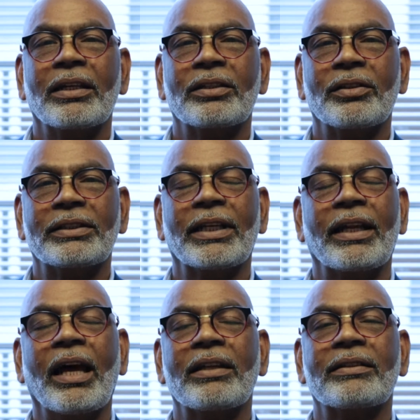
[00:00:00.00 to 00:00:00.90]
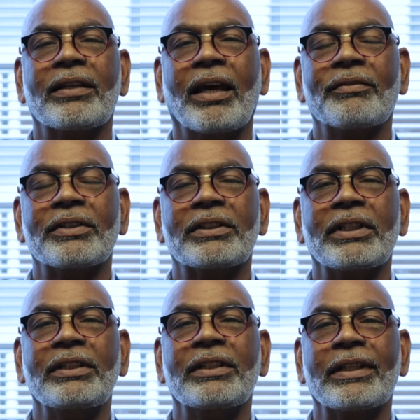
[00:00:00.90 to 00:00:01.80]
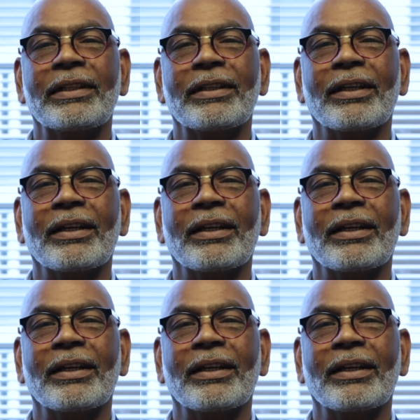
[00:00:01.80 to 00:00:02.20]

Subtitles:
So he said, have a seat, and